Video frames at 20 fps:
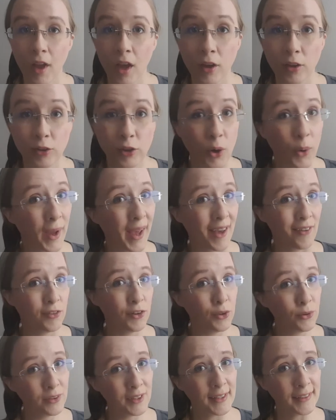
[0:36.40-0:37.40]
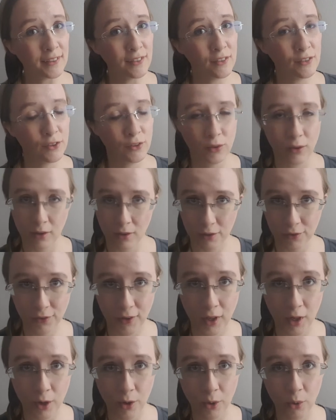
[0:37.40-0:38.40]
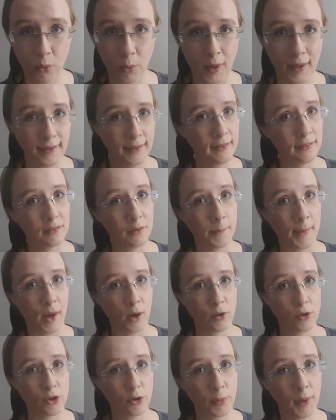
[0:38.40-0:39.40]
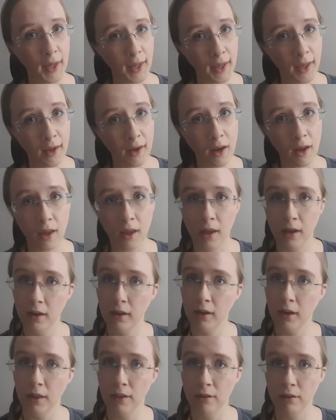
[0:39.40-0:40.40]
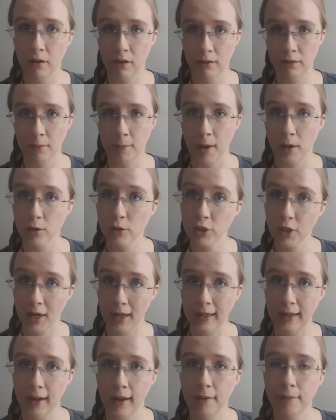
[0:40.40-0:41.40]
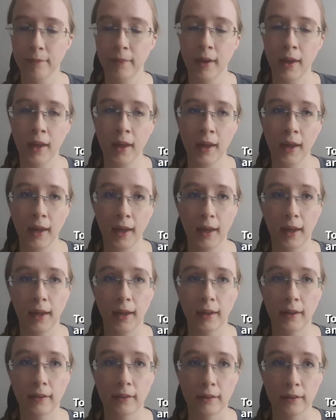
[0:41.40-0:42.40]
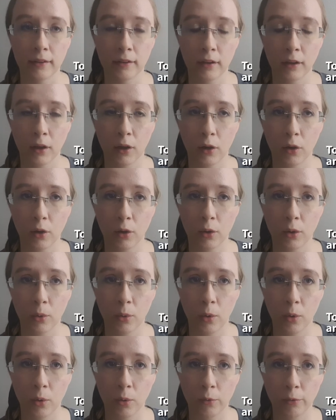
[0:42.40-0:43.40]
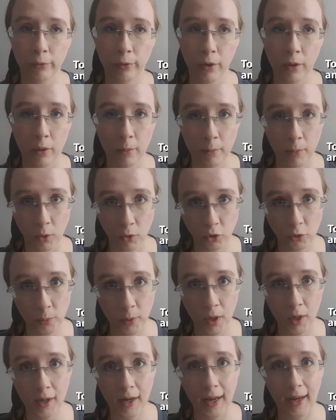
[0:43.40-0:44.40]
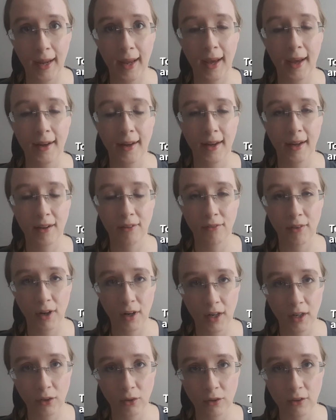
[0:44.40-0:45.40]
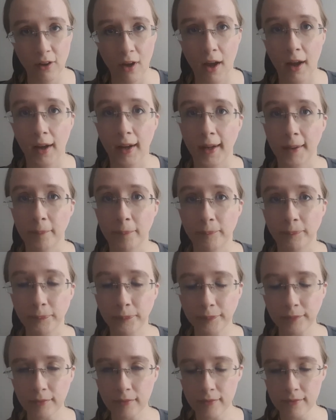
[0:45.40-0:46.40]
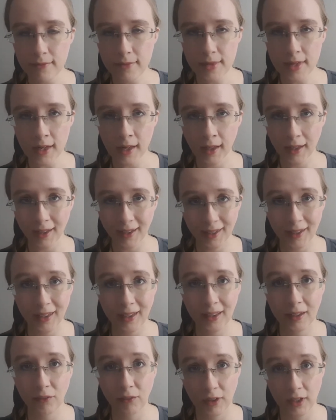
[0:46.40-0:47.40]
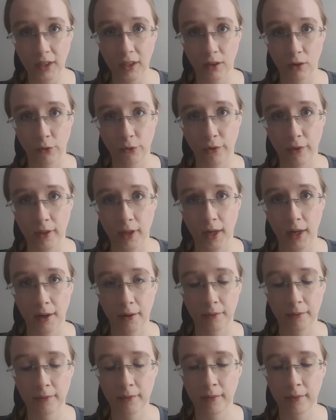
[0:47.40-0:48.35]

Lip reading: So I have two sections to this video, one that's about Japan and the other that's about China. And for the most part, I had a very good time eating vegan over there.